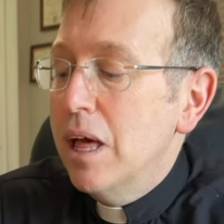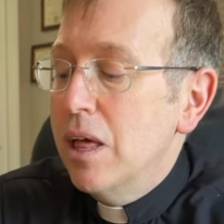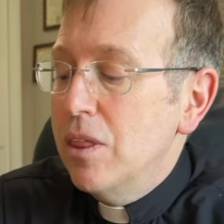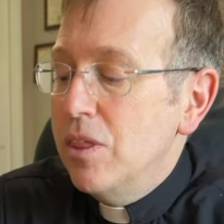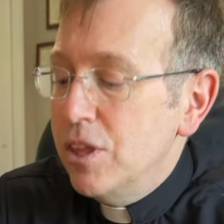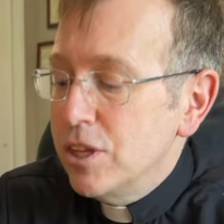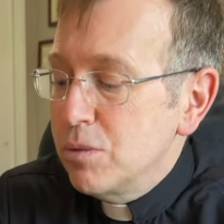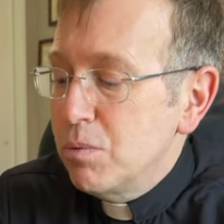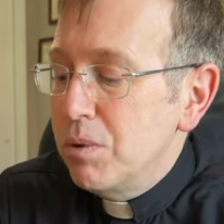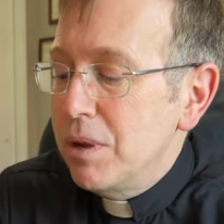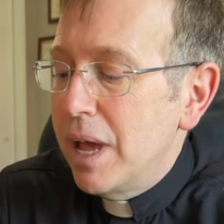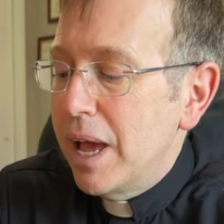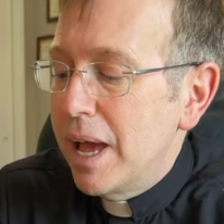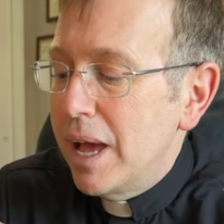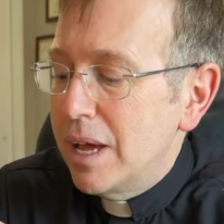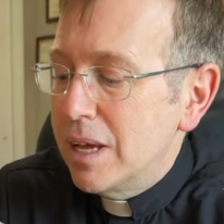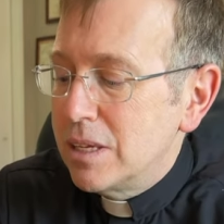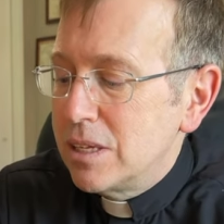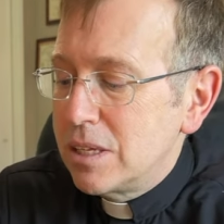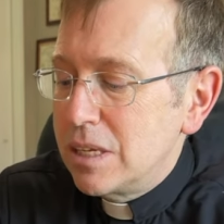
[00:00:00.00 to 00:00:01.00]
This one
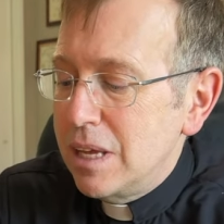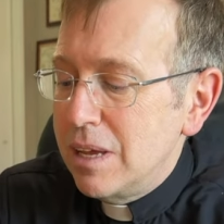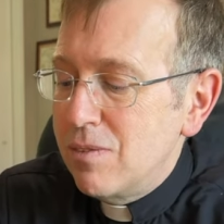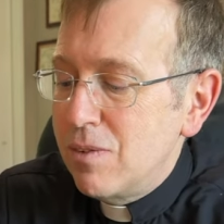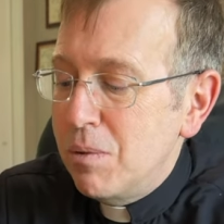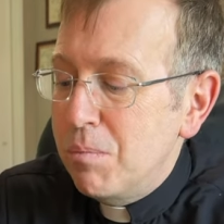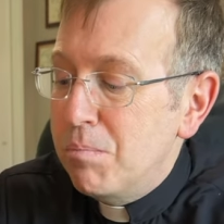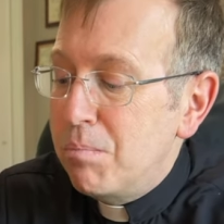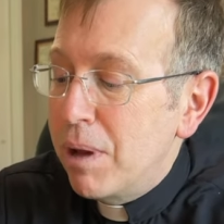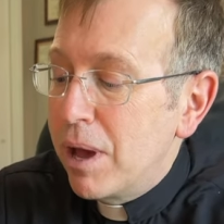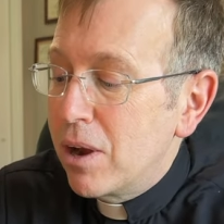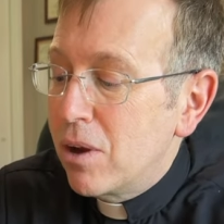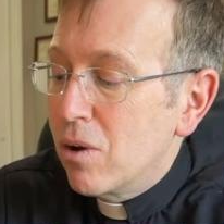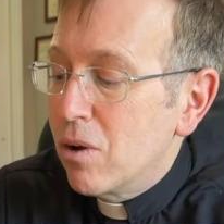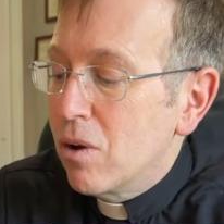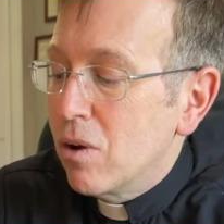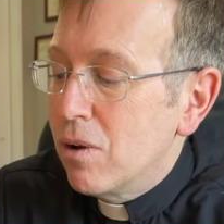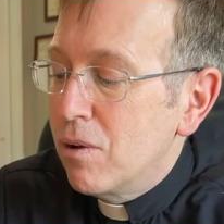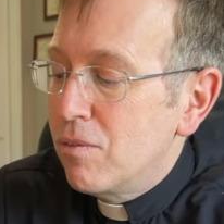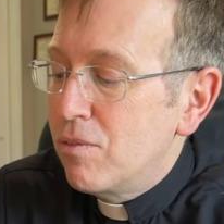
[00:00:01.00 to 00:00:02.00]
has even
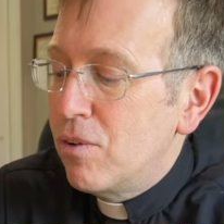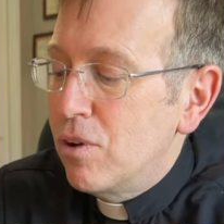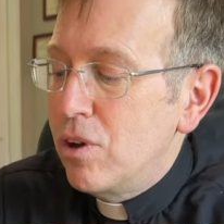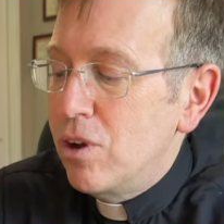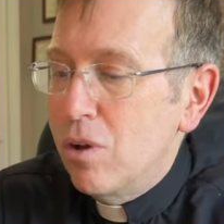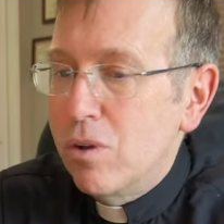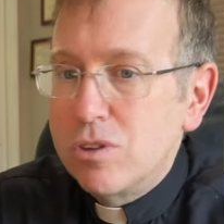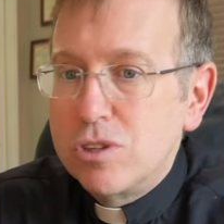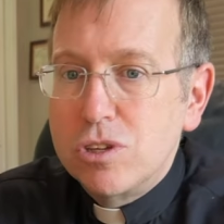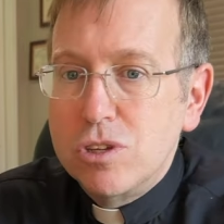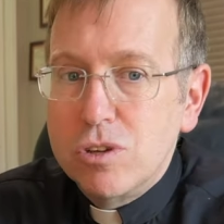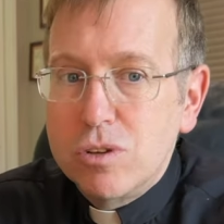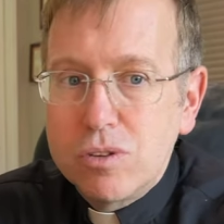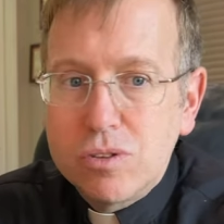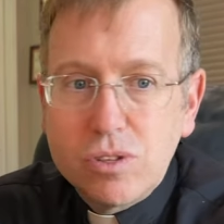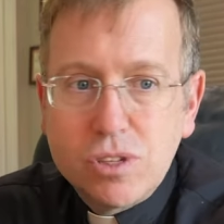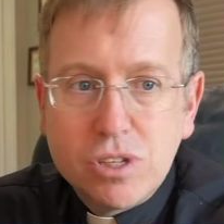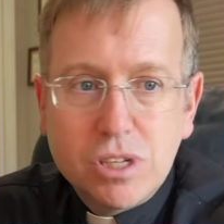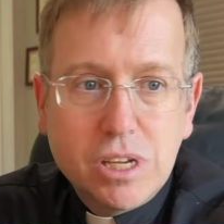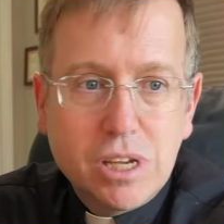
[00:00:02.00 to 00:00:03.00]
better footnotes. You will
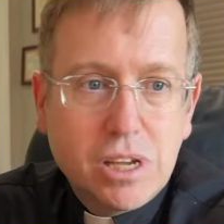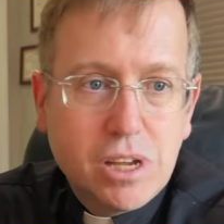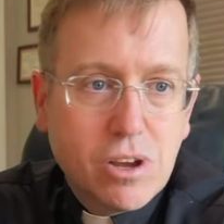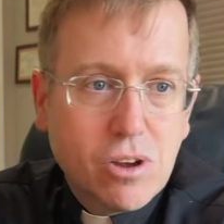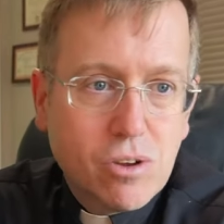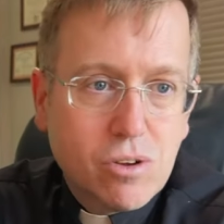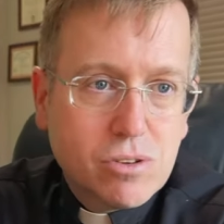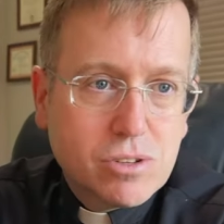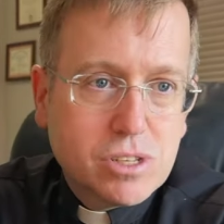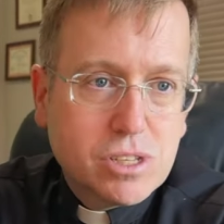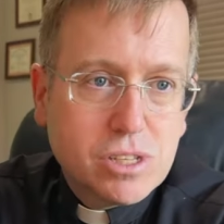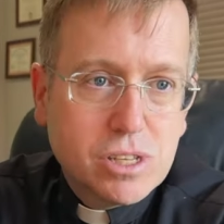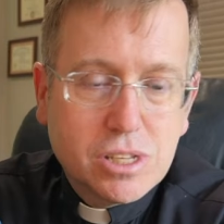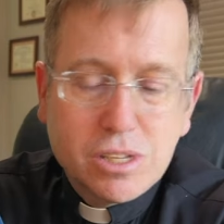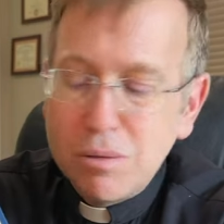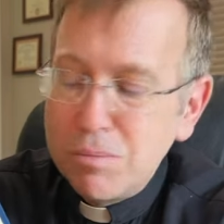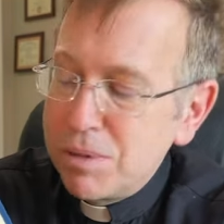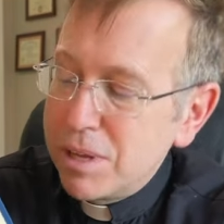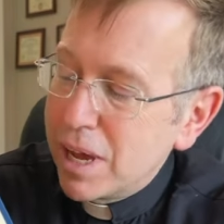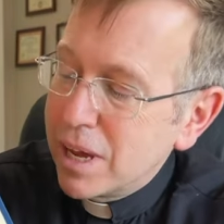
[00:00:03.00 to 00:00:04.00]
see here's
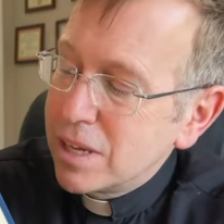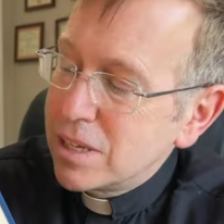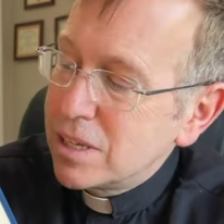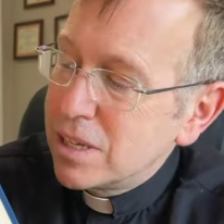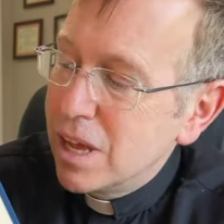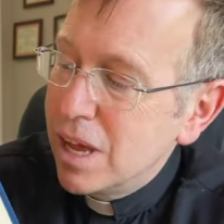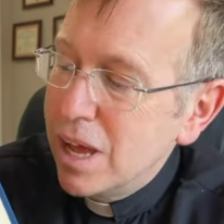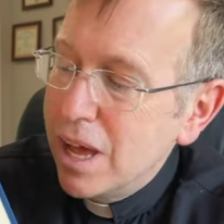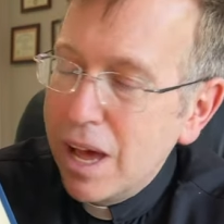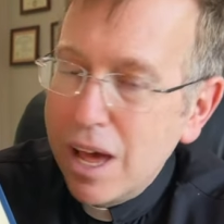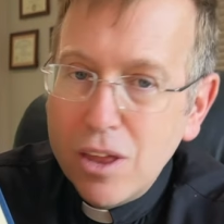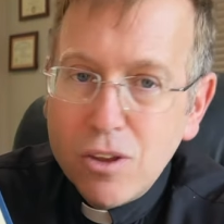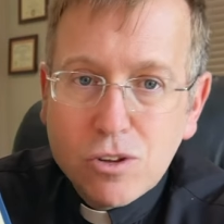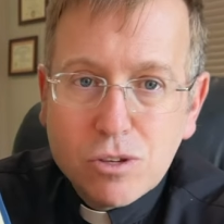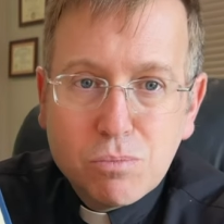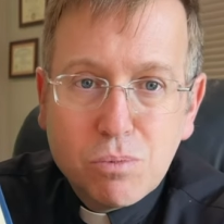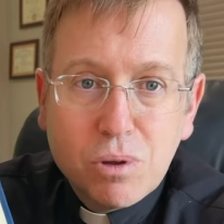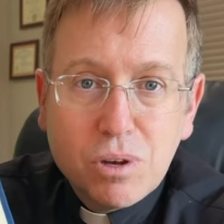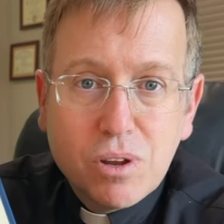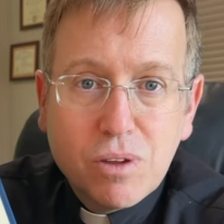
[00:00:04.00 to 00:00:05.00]
some text, and there's
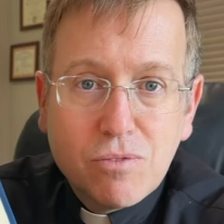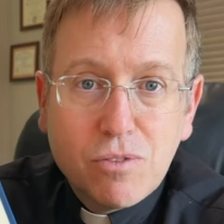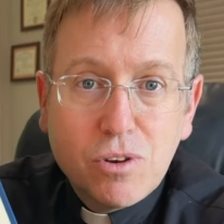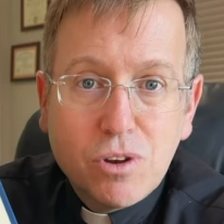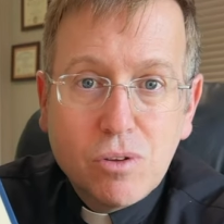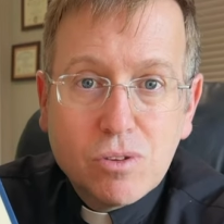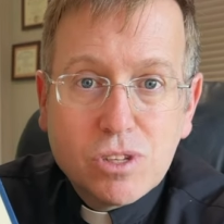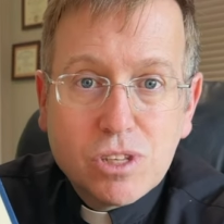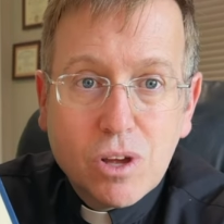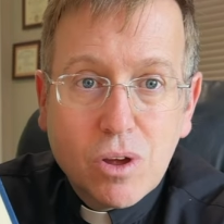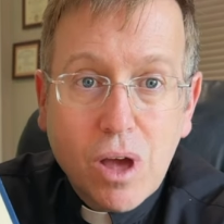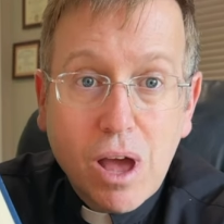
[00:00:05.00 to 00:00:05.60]
footnotes there.